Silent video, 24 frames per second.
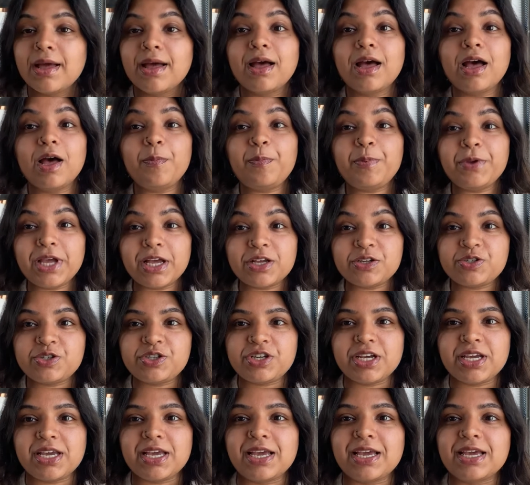A
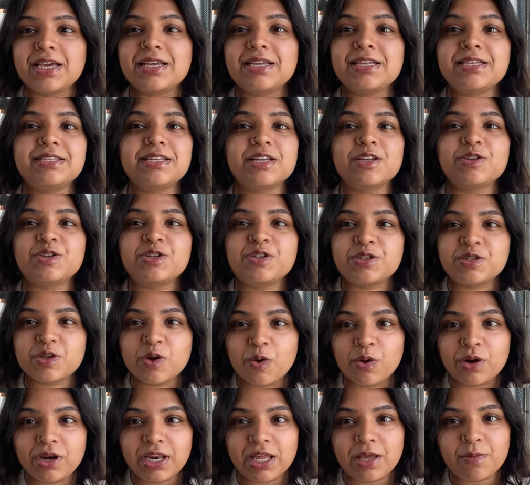PhD is
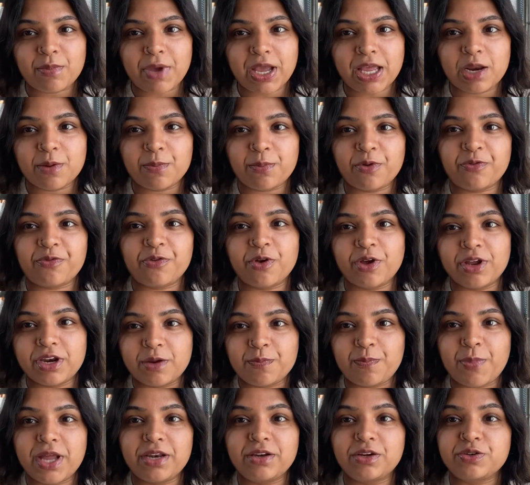solely made up of your
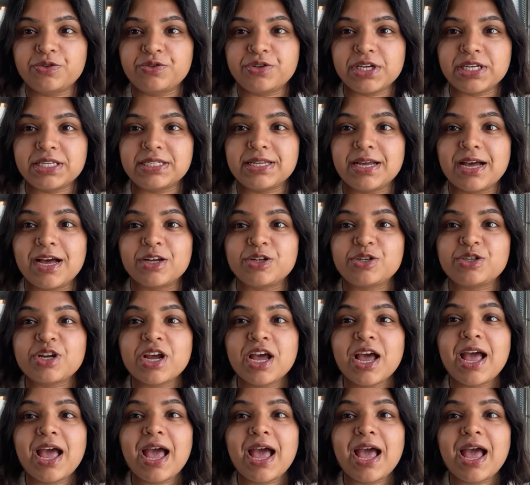independent research,